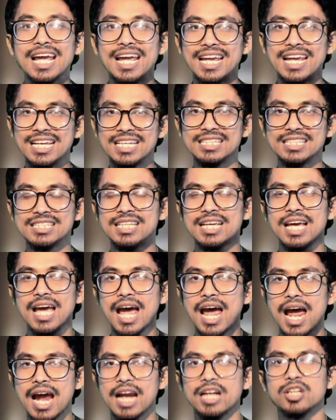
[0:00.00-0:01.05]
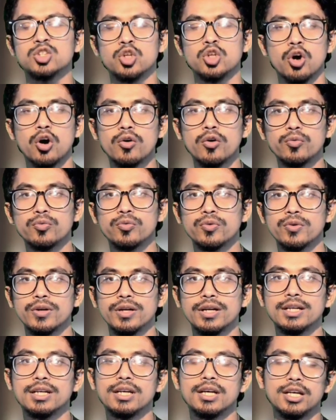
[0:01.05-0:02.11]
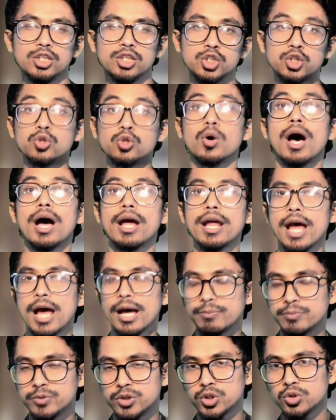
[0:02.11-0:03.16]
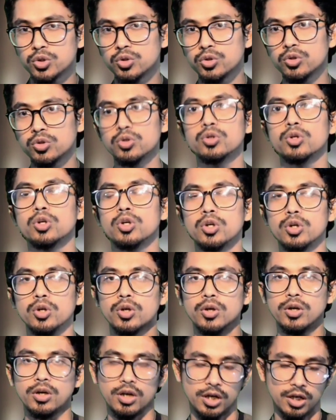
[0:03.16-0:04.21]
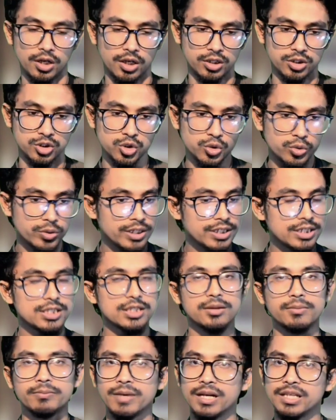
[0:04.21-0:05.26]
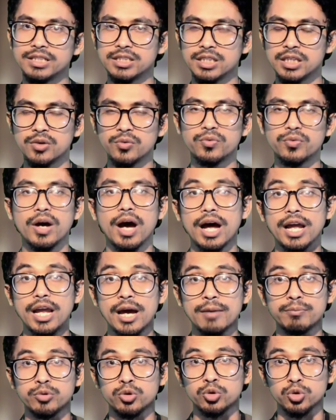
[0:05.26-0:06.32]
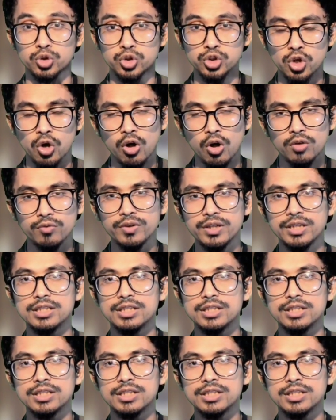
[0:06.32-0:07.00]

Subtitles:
his hands off, so I have to do it myself, I have to solve